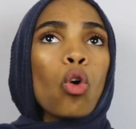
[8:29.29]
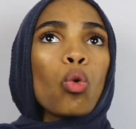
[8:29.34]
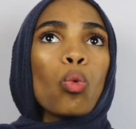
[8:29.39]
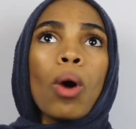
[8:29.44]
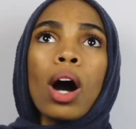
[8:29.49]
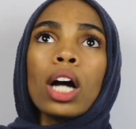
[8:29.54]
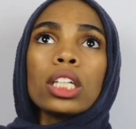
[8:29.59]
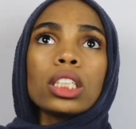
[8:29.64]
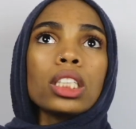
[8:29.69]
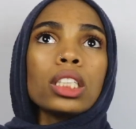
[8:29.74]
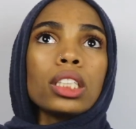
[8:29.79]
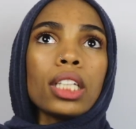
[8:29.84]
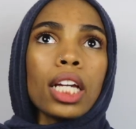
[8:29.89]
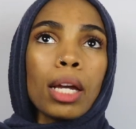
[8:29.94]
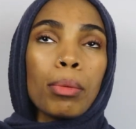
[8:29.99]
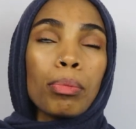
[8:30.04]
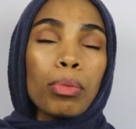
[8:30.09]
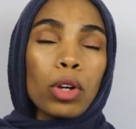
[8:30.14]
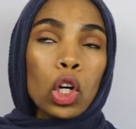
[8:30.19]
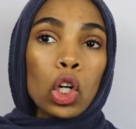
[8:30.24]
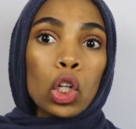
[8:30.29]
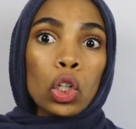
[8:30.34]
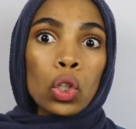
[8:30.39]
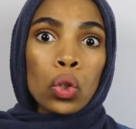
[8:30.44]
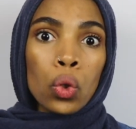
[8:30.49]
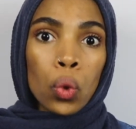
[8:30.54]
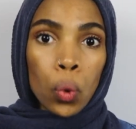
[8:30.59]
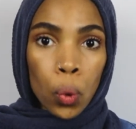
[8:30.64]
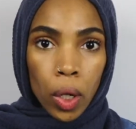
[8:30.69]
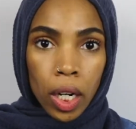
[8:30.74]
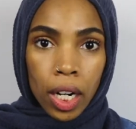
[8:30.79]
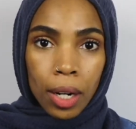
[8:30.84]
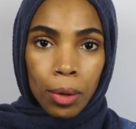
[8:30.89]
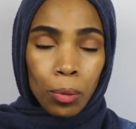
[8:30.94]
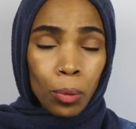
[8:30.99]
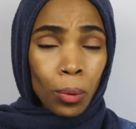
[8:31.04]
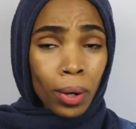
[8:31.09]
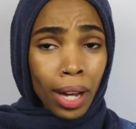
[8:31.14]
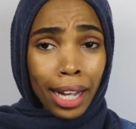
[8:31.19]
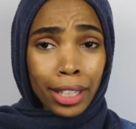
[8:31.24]
washi tape galore.
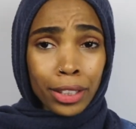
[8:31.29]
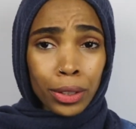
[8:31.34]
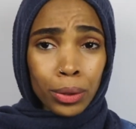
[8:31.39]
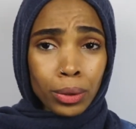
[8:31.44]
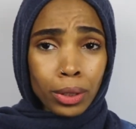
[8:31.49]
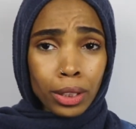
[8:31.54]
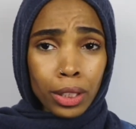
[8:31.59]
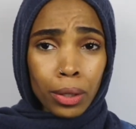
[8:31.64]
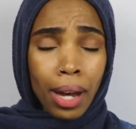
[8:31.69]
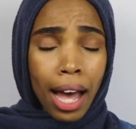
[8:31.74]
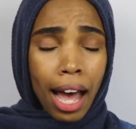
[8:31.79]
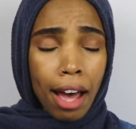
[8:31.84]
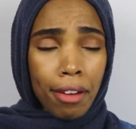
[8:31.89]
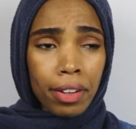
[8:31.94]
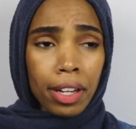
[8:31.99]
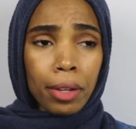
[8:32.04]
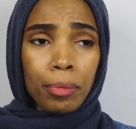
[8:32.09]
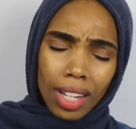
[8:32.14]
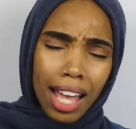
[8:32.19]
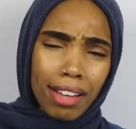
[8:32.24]
Well, I do still have it.